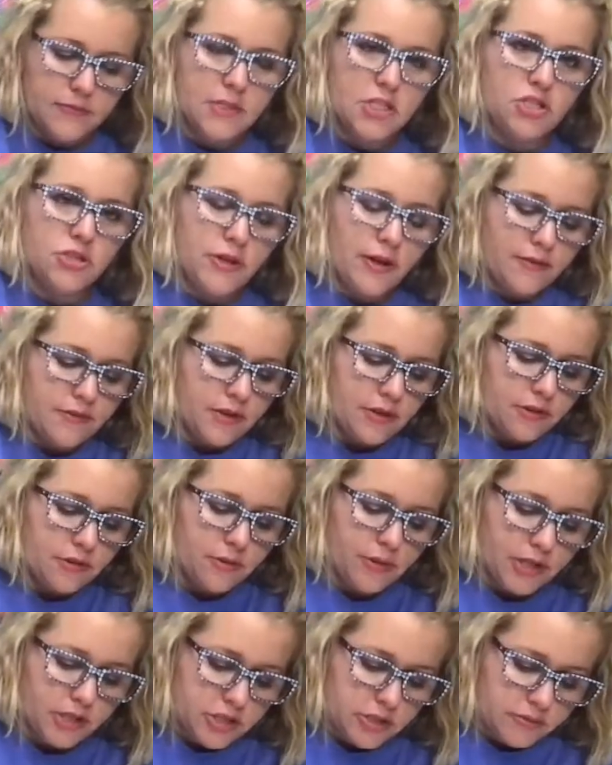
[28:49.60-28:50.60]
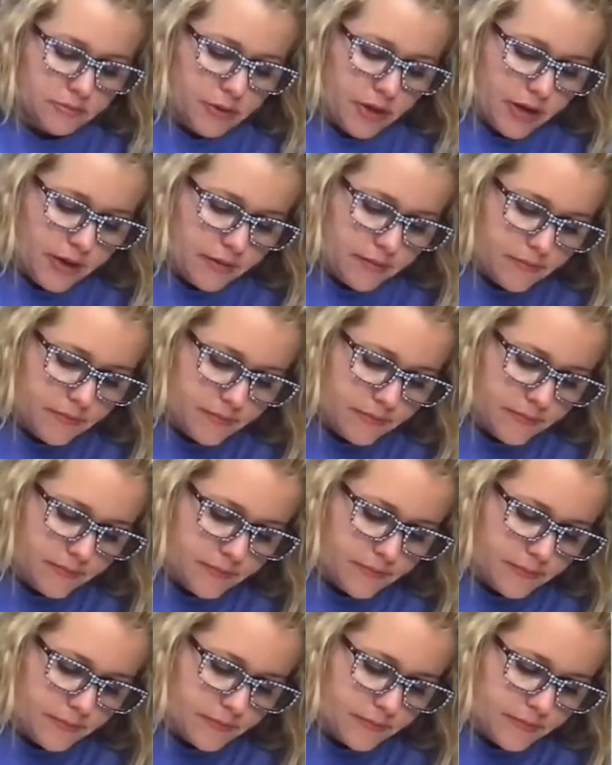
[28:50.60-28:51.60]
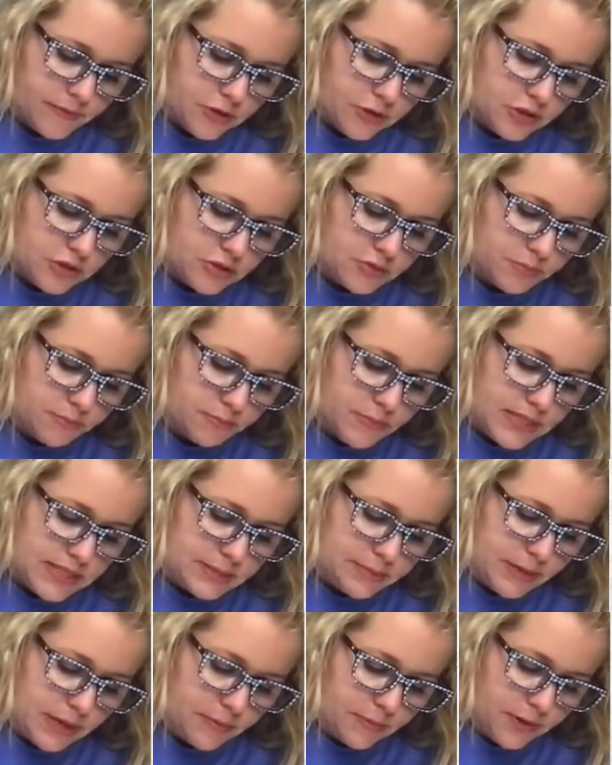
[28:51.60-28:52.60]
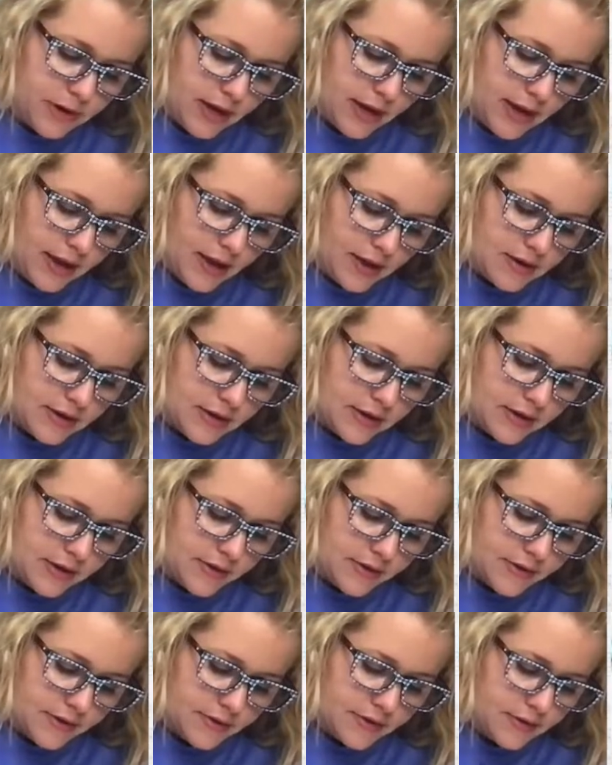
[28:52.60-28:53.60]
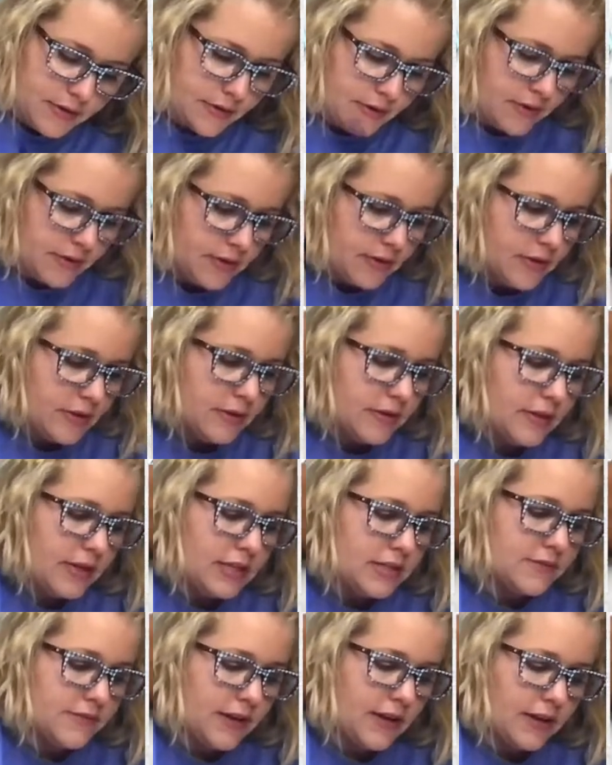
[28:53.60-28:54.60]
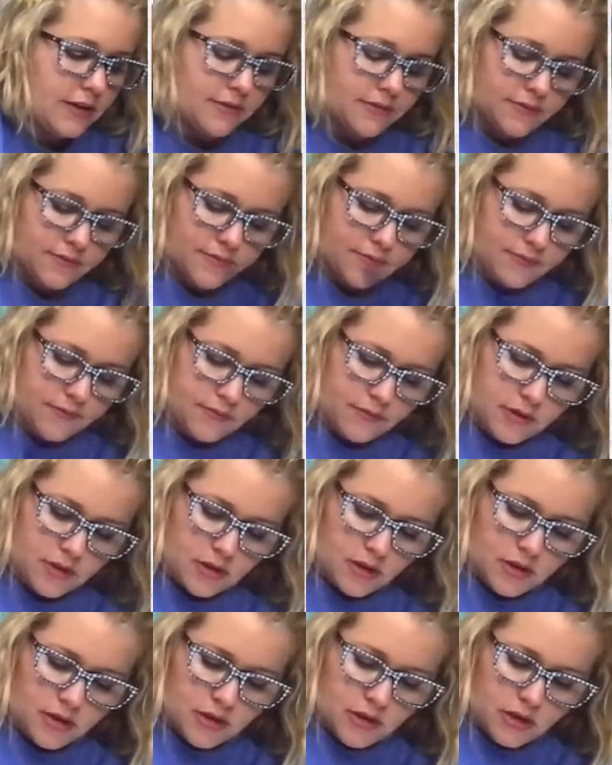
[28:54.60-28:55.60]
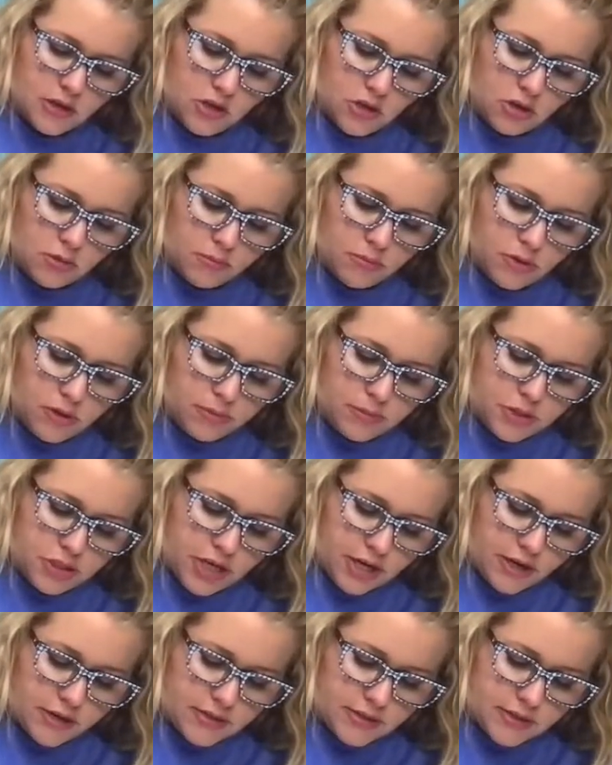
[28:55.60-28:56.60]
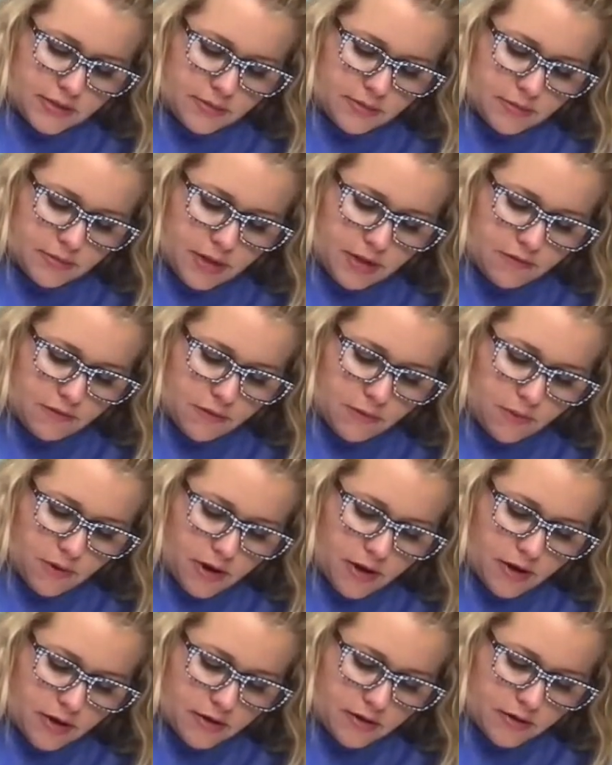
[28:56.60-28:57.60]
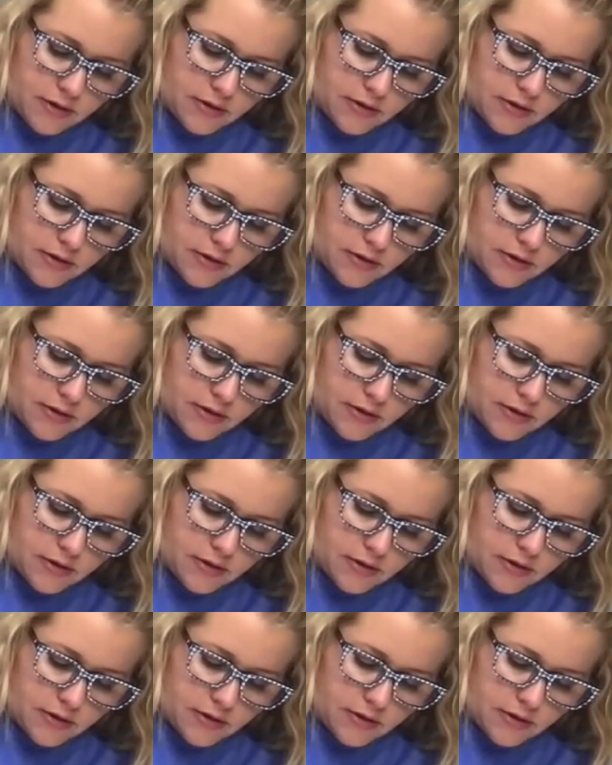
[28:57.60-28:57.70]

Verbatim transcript: Did you have another question, Brett? No. You just miss me and want to hang out in here? Yeah. That's fine. You can pull up a chair and sit with me if you want.